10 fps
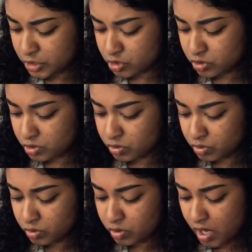
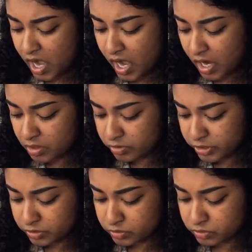So what
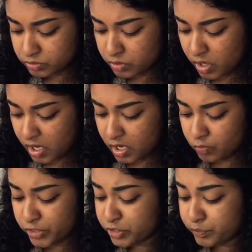do
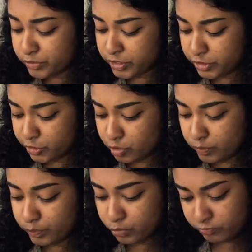you put in
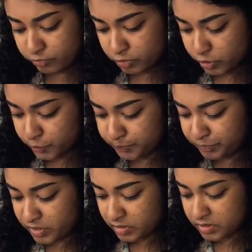your portfolio?
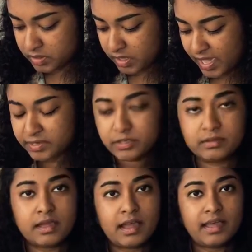
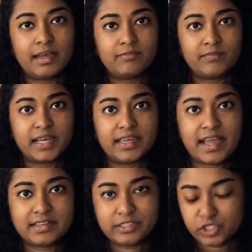And I have my
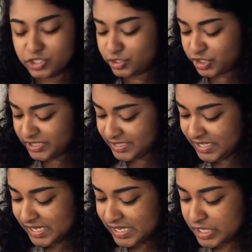handy cheat sheet.
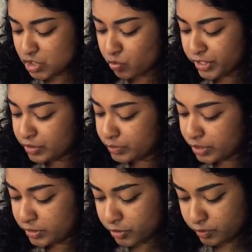So what do you
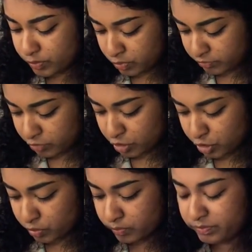put in your portfolio?